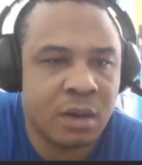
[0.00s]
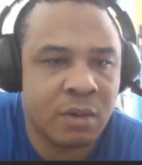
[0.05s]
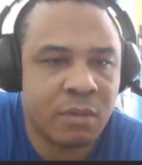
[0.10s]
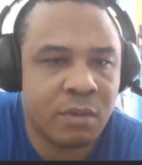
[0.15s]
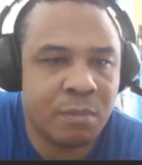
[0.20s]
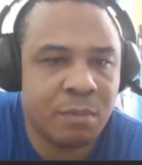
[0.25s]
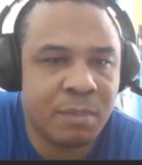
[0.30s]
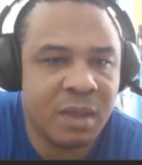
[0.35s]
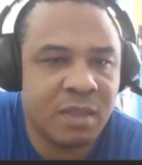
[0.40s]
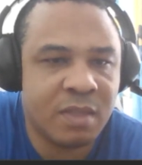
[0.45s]

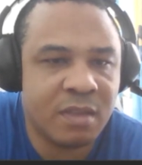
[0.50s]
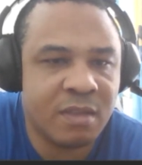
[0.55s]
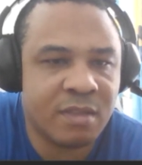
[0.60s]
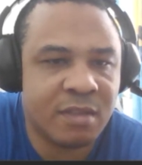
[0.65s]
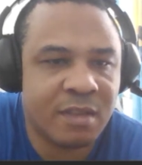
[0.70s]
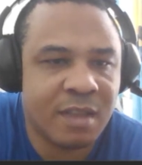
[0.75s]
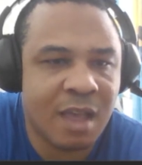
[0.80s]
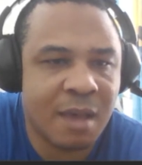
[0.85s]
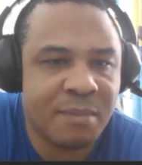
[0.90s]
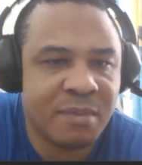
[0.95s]
Repeat this
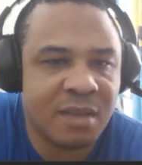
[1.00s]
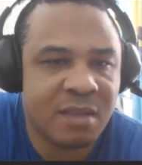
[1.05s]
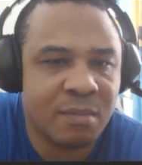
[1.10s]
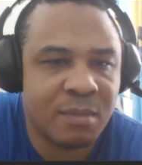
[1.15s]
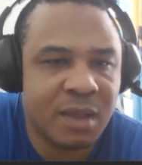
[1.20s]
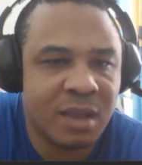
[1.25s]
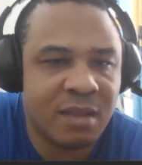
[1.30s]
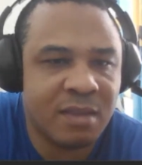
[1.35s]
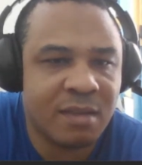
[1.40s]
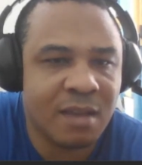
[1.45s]
step as
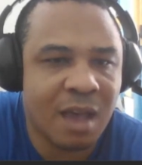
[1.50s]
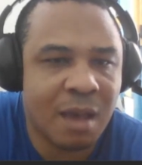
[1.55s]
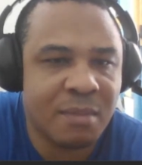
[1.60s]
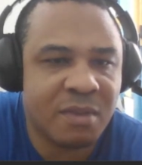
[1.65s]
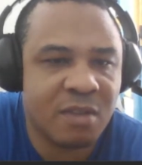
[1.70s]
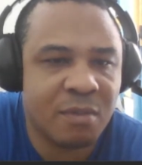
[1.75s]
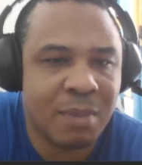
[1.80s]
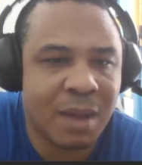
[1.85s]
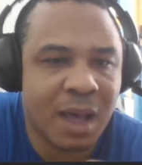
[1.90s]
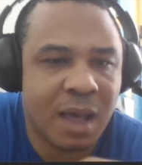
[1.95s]
many times
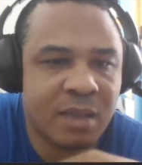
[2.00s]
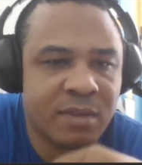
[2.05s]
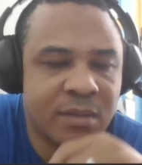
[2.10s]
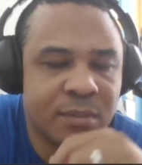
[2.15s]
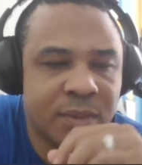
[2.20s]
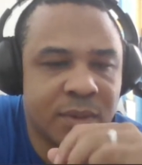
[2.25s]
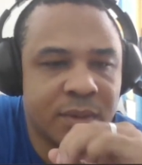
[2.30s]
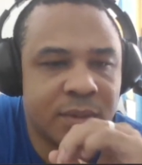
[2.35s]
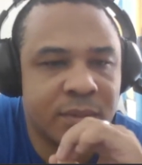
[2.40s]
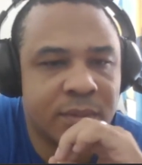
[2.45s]
as
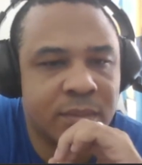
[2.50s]
possible.